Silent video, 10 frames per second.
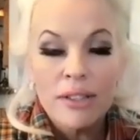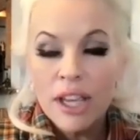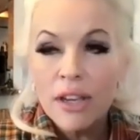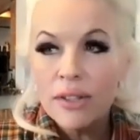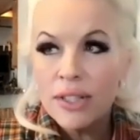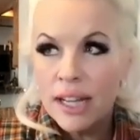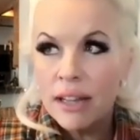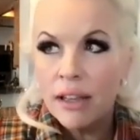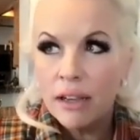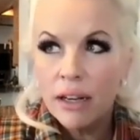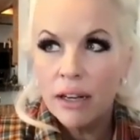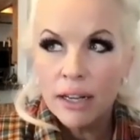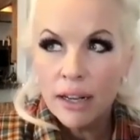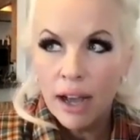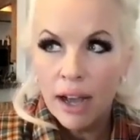Houston, the
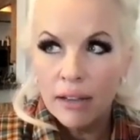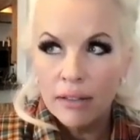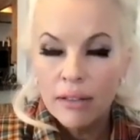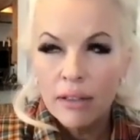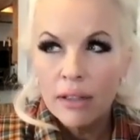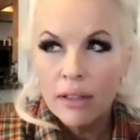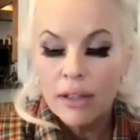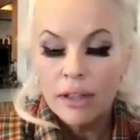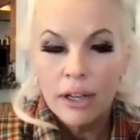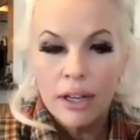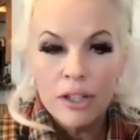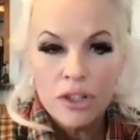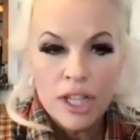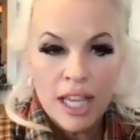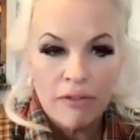current
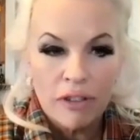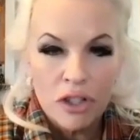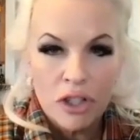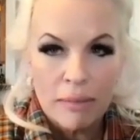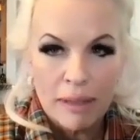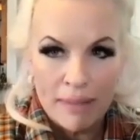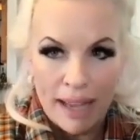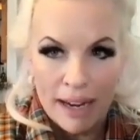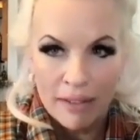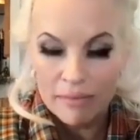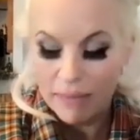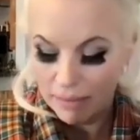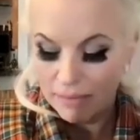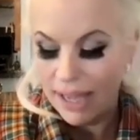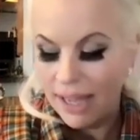chief, Richard MacBean of
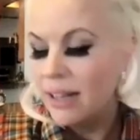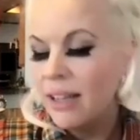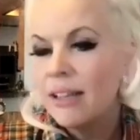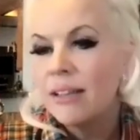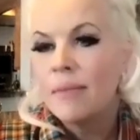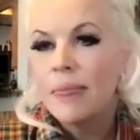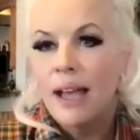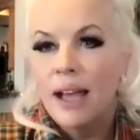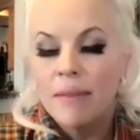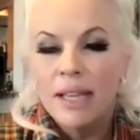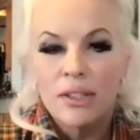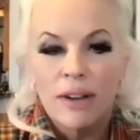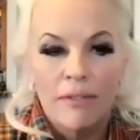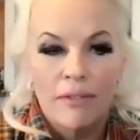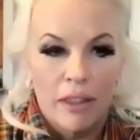MacBean, his
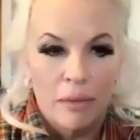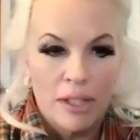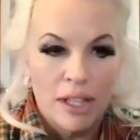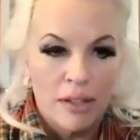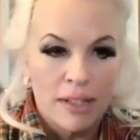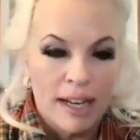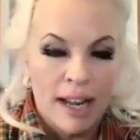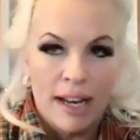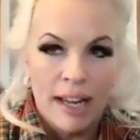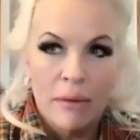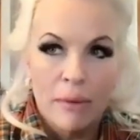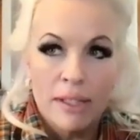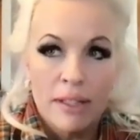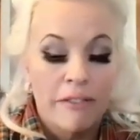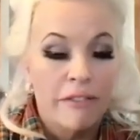grandfather was Houston, and he
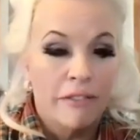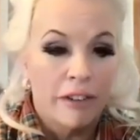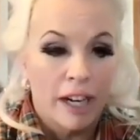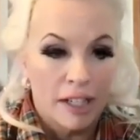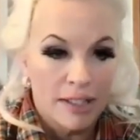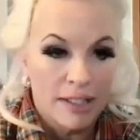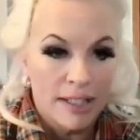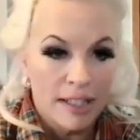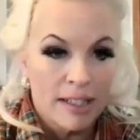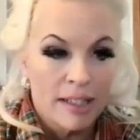was the first